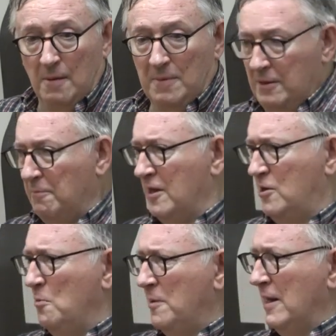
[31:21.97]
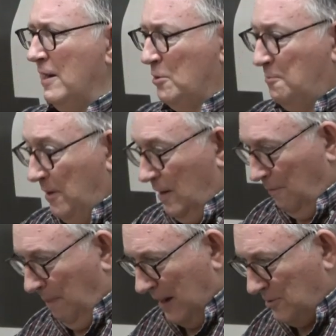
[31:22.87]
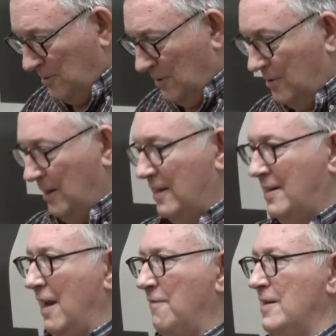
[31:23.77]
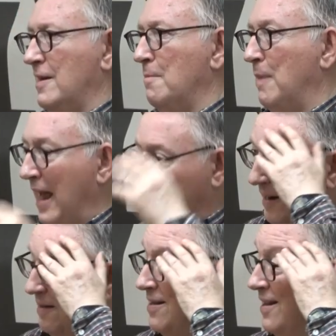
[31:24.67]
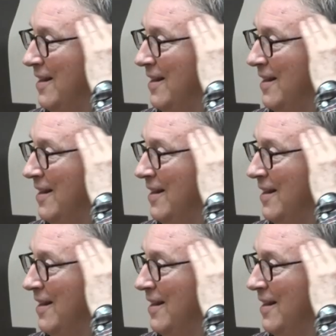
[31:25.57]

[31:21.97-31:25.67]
But the duplicator was put in the passenger seat, covered in a blanket,